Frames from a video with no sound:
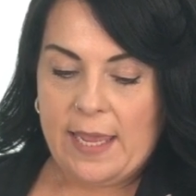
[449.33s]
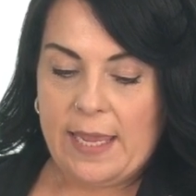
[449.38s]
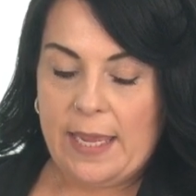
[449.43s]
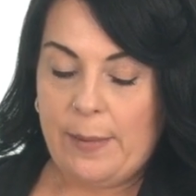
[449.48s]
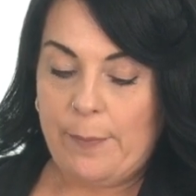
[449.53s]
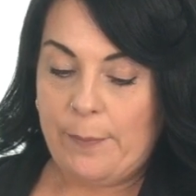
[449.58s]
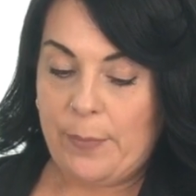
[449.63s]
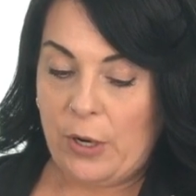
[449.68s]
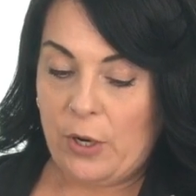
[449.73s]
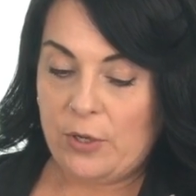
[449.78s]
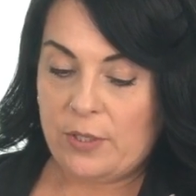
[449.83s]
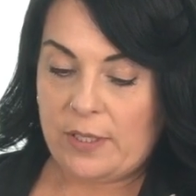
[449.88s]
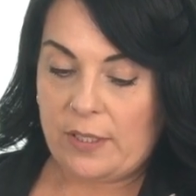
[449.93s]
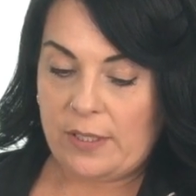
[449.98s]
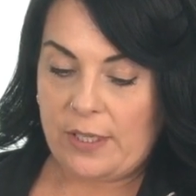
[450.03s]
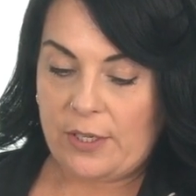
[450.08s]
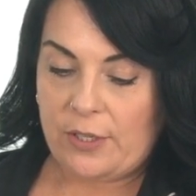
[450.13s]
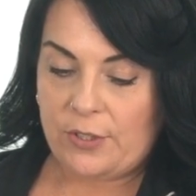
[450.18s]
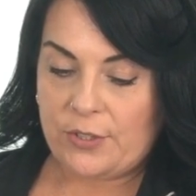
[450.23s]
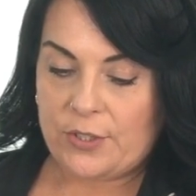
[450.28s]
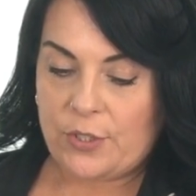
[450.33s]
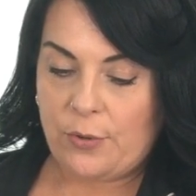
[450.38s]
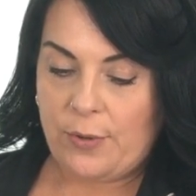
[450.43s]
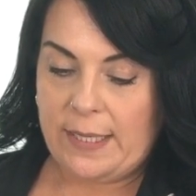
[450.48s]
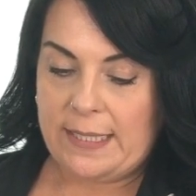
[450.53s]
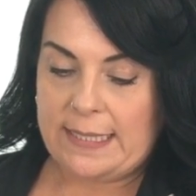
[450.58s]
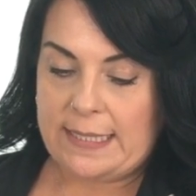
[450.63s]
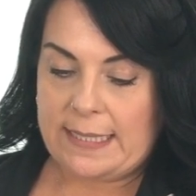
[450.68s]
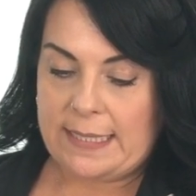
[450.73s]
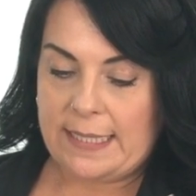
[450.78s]
It burned a little, so I
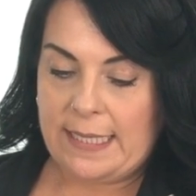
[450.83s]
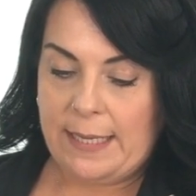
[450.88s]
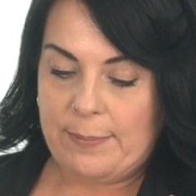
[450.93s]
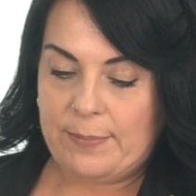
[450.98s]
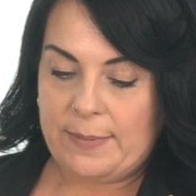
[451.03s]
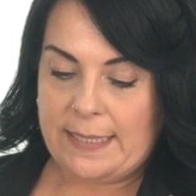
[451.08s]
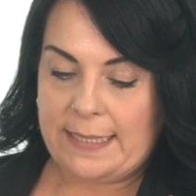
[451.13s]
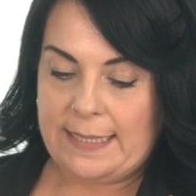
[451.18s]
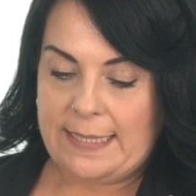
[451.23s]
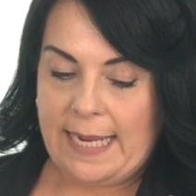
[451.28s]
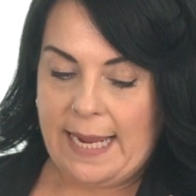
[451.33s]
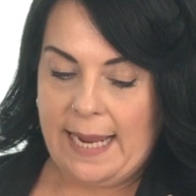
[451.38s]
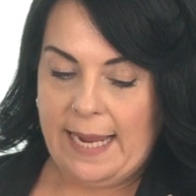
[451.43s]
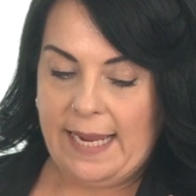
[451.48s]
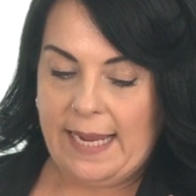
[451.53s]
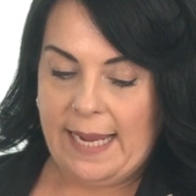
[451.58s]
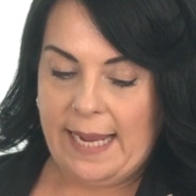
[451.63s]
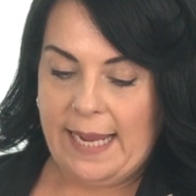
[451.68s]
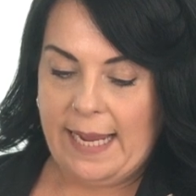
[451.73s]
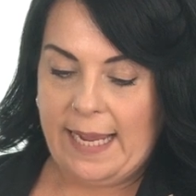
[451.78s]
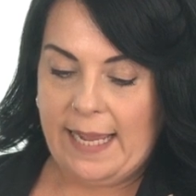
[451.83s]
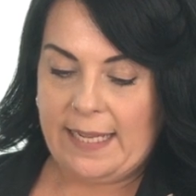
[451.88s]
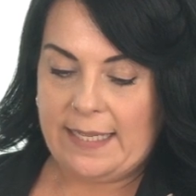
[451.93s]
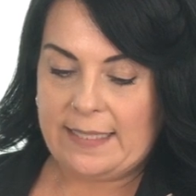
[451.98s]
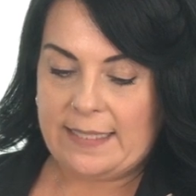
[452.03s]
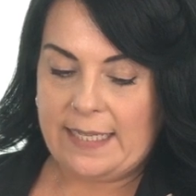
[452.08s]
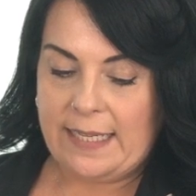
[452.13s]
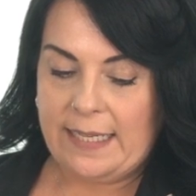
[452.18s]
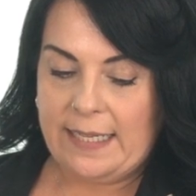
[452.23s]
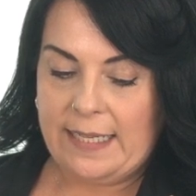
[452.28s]
skipped a day,
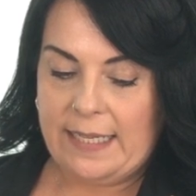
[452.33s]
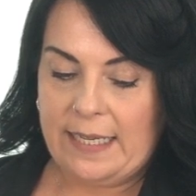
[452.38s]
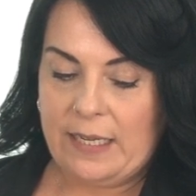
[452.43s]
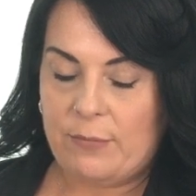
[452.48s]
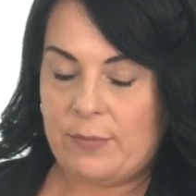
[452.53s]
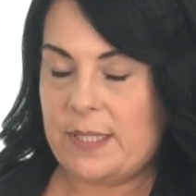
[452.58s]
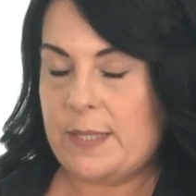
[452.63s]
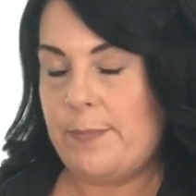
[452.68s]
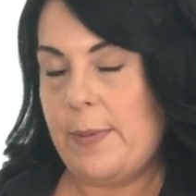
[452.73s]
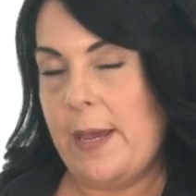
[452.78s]
and it was